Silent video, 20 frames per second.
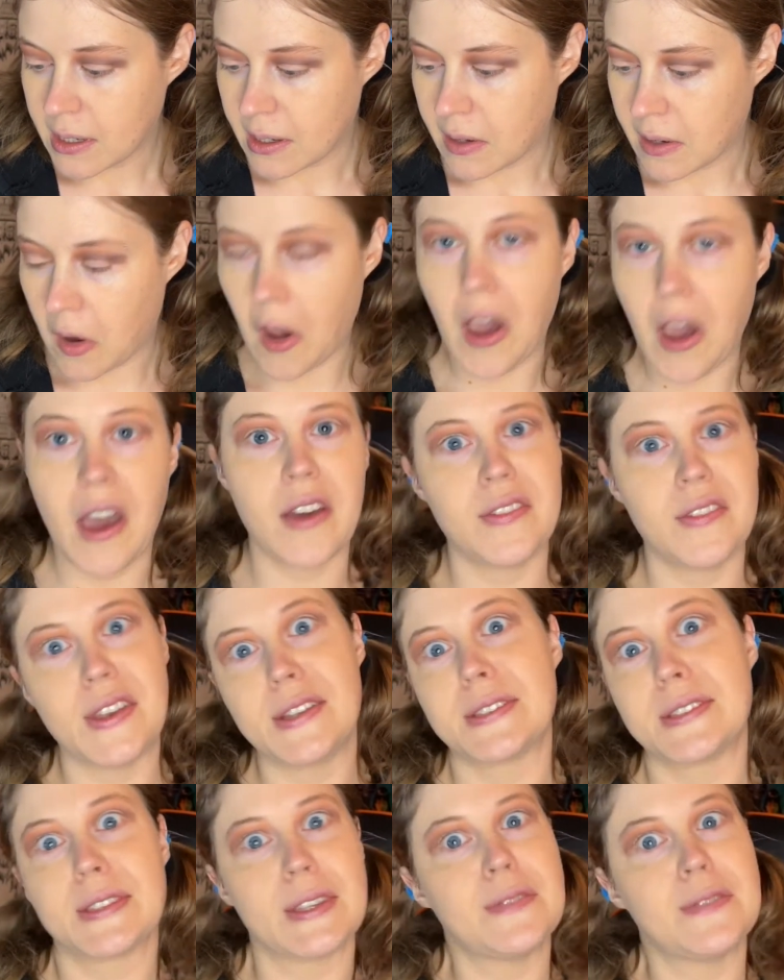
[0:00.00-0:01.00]

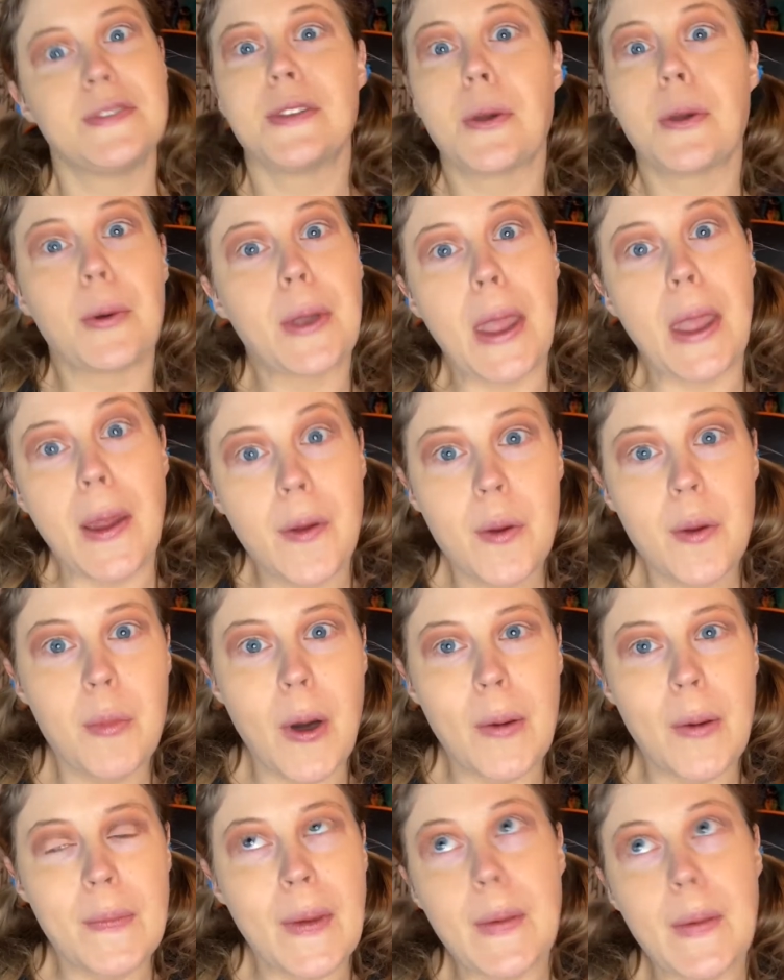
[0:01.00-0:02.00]
obviously, if you don't care
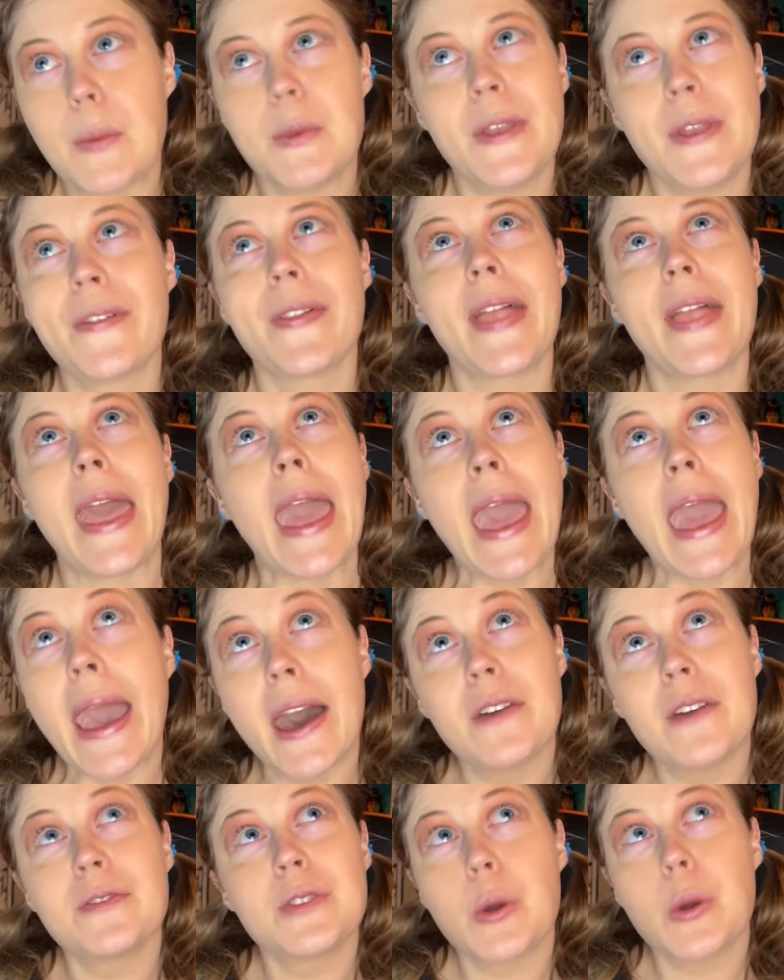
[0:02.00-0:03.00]
about makeup, you don't
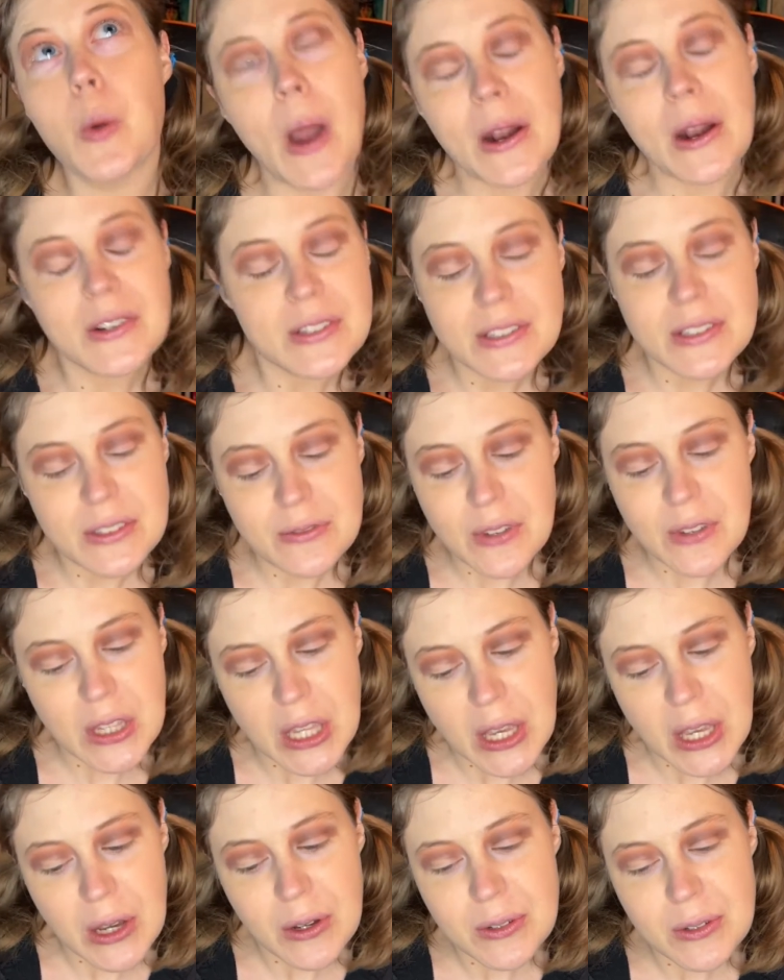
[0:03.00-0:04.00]
have to watch this
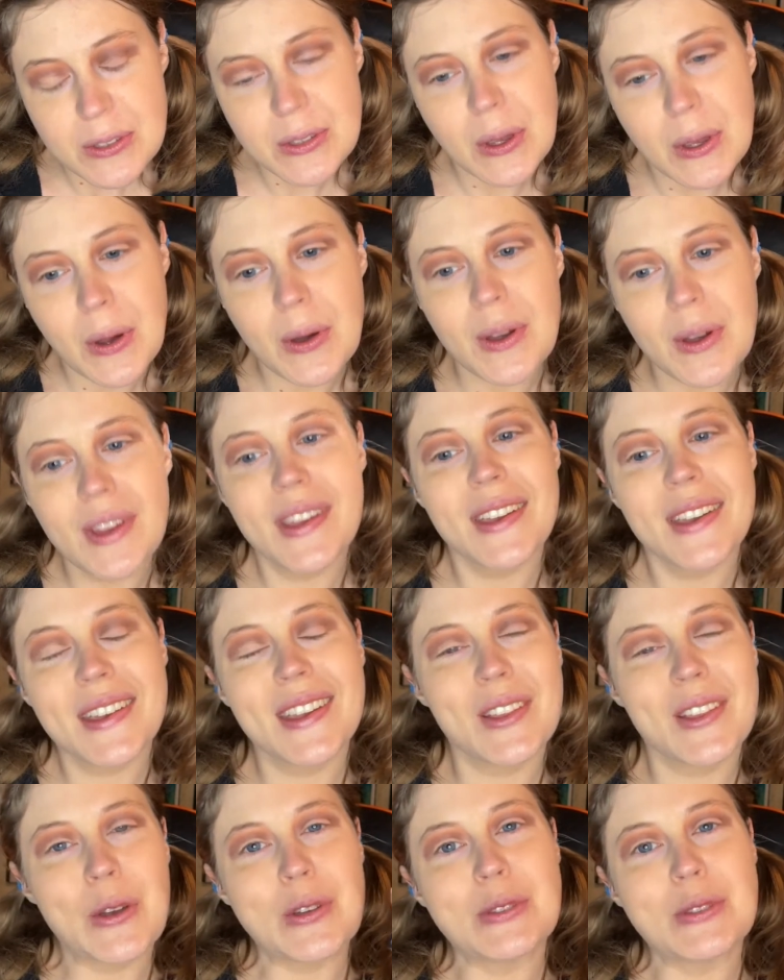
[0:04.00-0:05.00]
video, so it
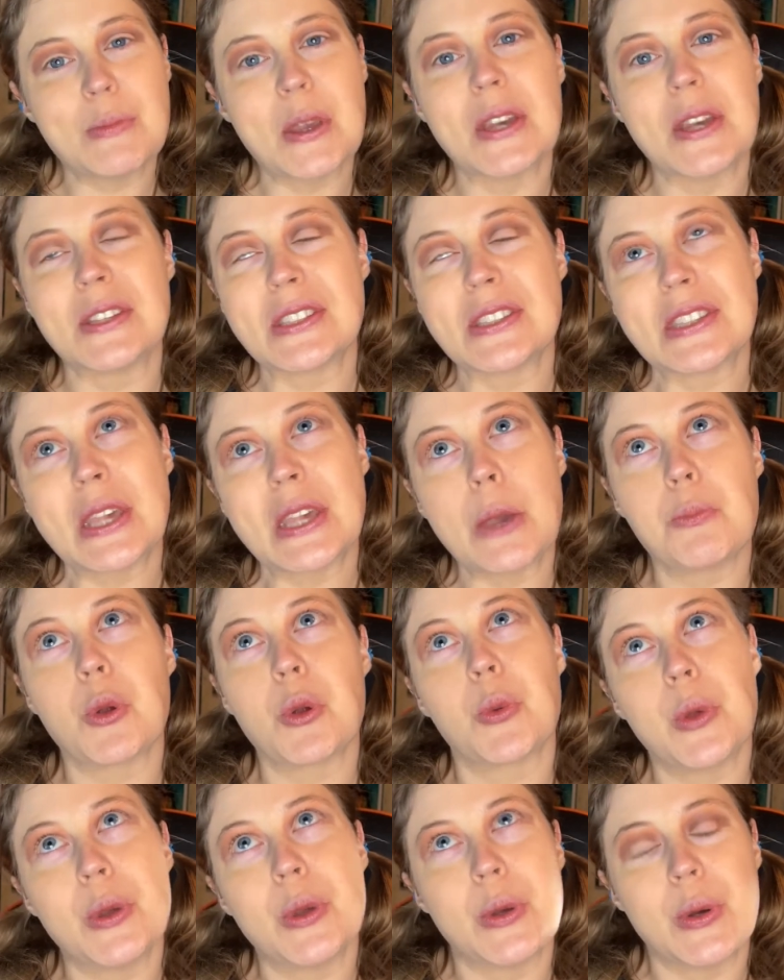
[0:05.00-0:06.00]
can always be a
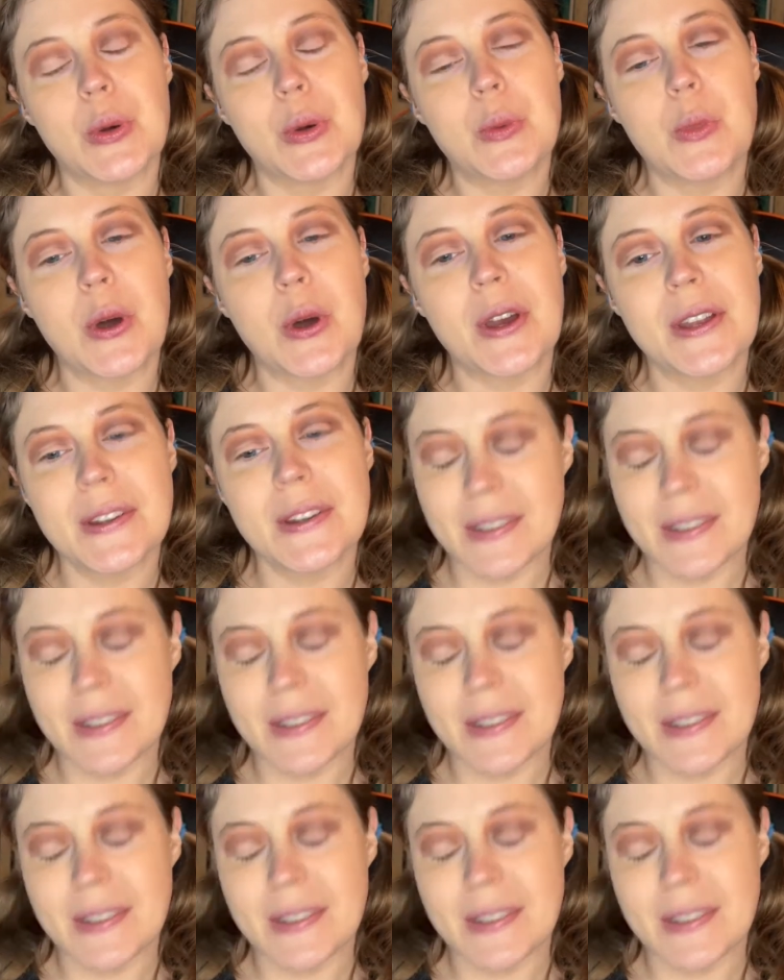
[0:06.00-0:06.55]
skipperoo, but